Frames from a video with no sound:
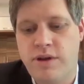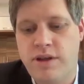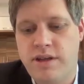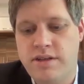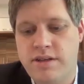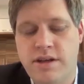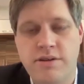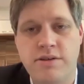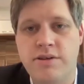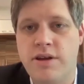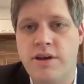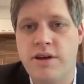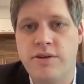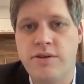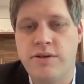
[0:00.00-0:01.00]
we don't
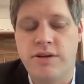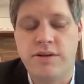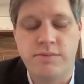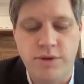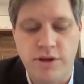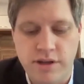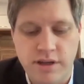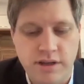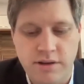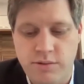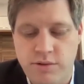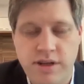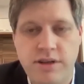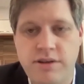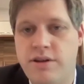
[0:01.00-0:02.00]
know, Monika,
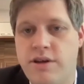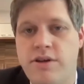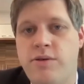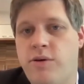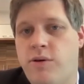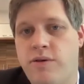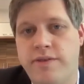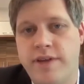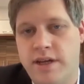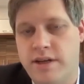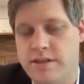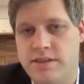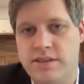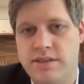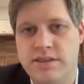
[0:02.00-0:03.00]
we don't know all the
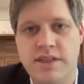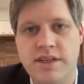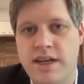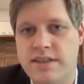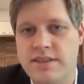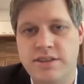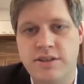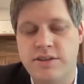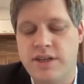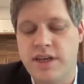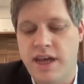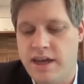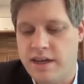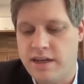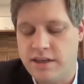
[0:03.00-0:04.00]
answers, and that's
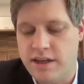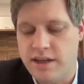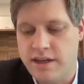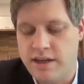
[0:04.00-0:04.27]
okay. Like